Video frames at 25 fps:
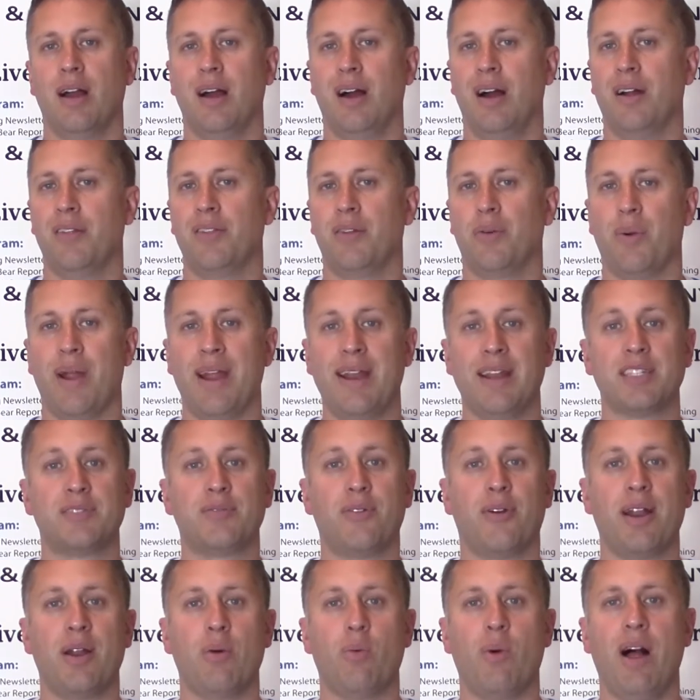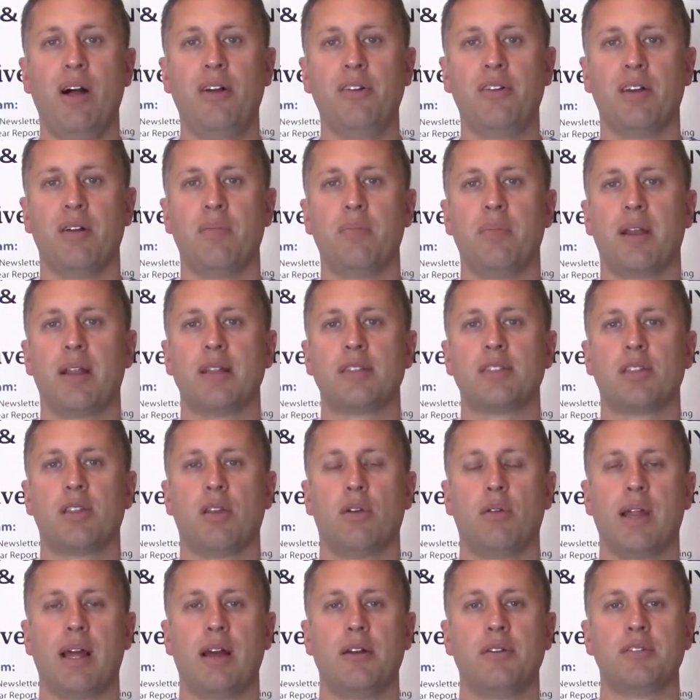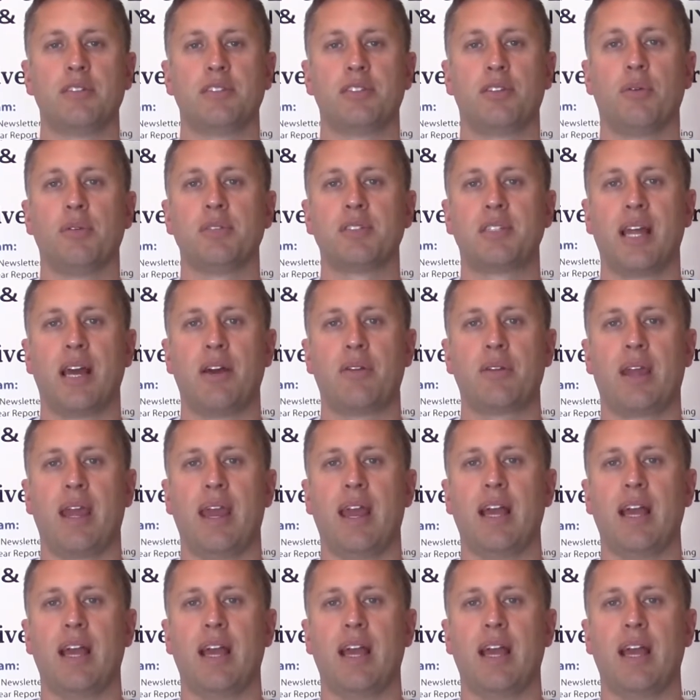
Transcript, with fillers: Uh, the rain is very welcome, but it slow down, slows down